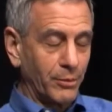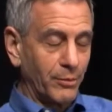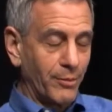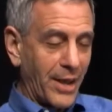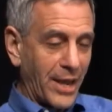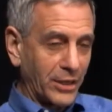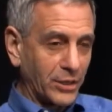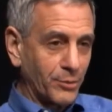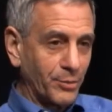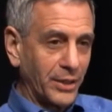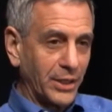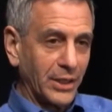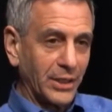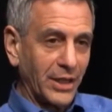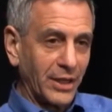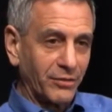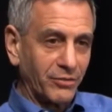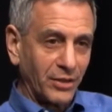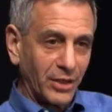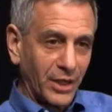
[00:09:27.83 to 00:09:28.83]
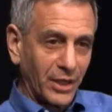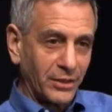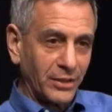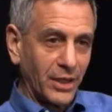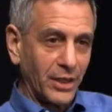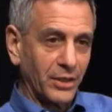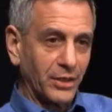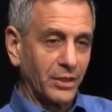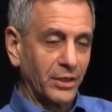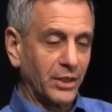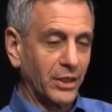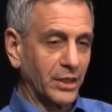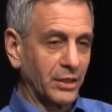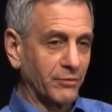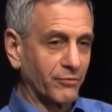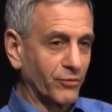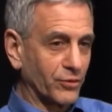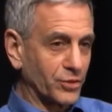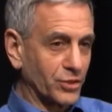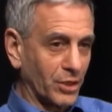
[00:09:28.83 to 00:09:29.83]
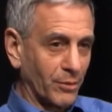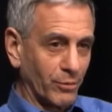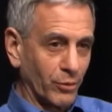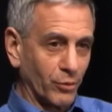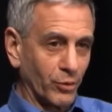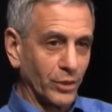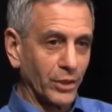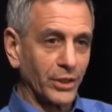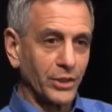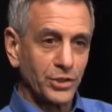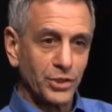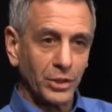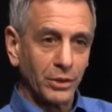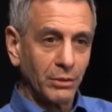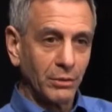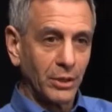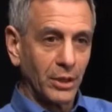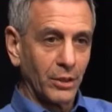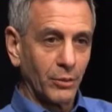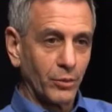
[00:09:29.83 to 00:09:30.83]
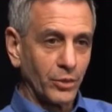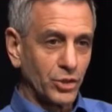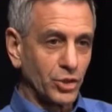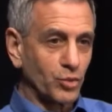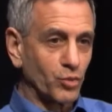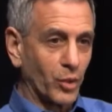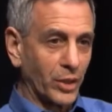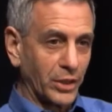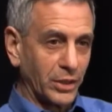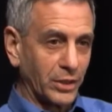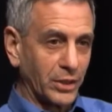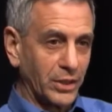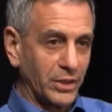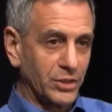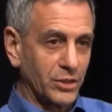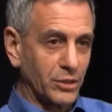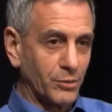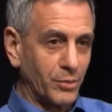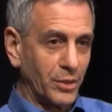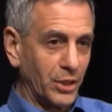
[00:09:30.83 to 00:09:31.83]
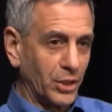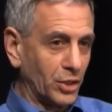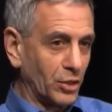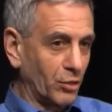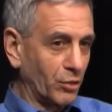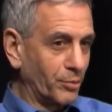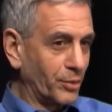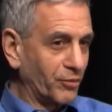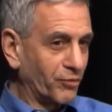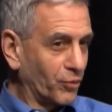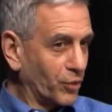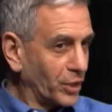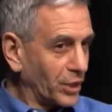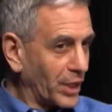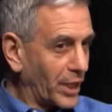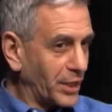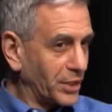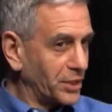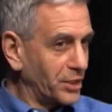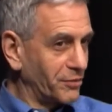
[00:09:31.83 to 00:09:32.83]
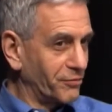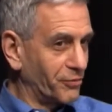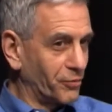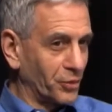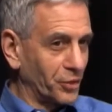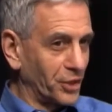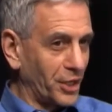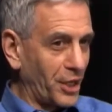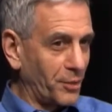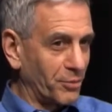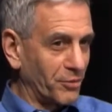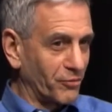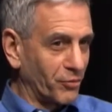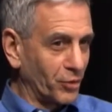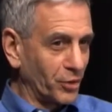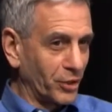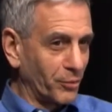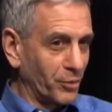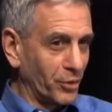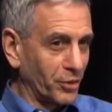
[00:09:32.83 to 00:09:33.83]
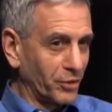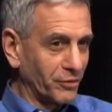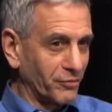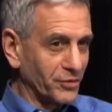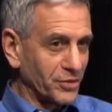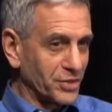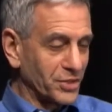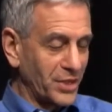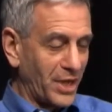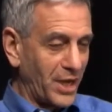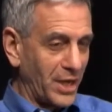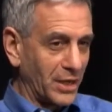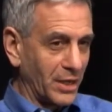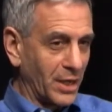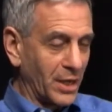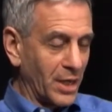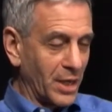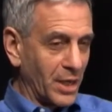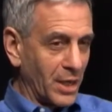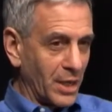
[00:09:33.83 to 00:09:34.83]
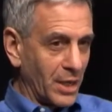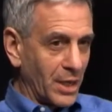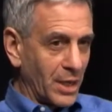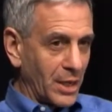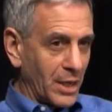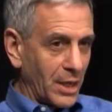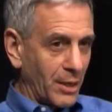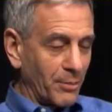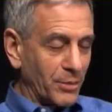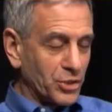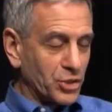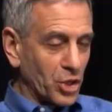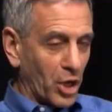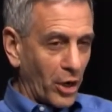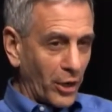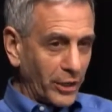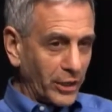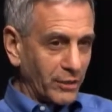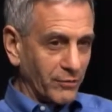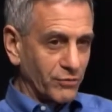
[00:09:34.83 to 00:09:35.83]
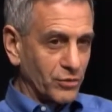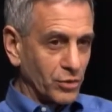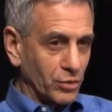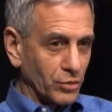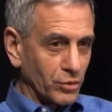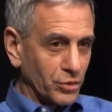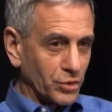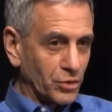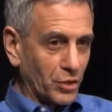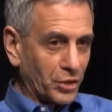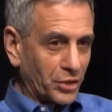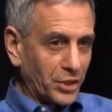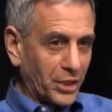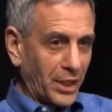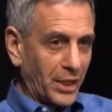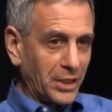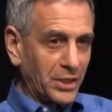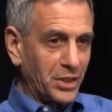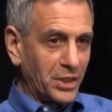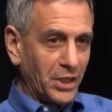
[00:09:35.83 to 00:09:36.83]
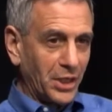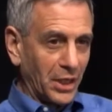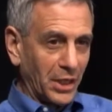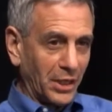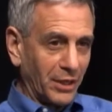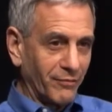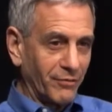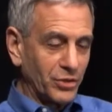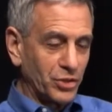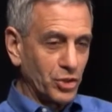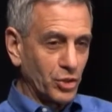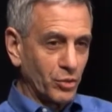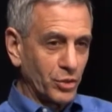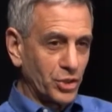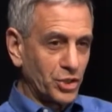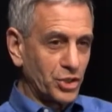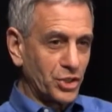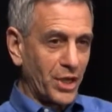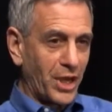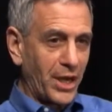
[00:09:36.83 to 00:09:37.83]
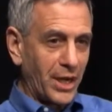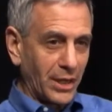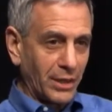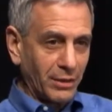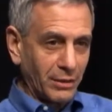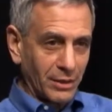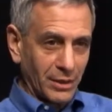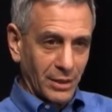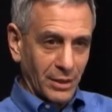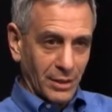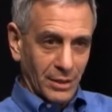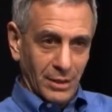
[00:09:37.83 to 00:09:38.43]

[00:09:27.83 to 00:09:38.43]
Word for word: would be back to being an ethnic identity and for some a religion, which is what it needs to be. You know, and before 1948, before the birth of the state, a majority of Jews thought the idea of a Jewish state